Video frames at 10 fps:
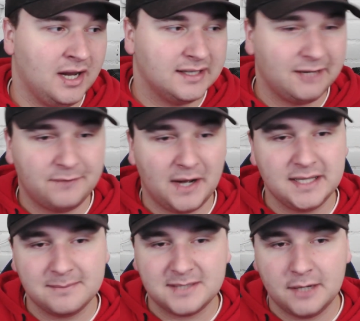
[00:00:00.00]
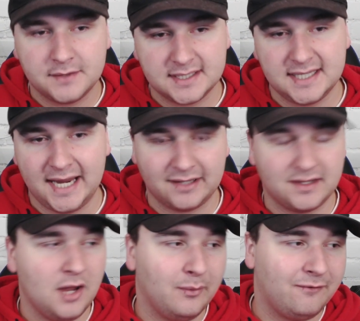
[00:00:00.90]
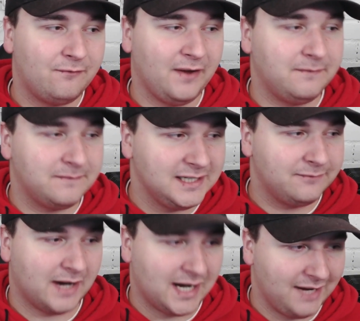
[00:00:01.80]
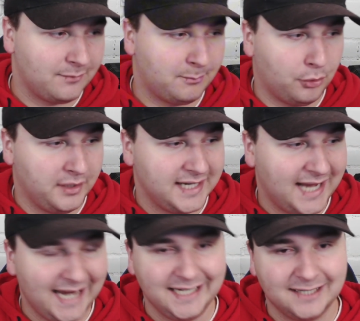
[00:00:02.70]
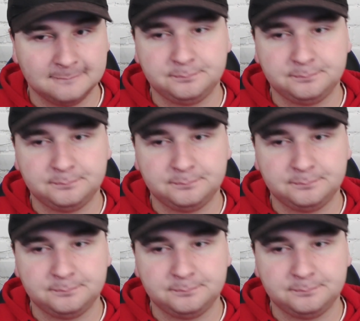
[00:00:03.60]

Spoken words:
They find themselves 6th with 55.8.